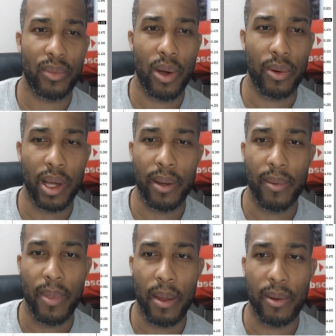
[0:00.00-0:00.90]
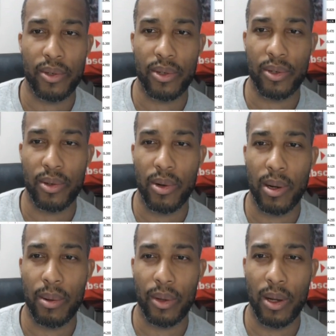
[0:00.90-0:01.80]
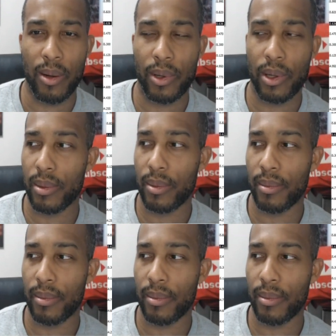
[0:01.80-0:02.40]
Okay, let me scoot everything over.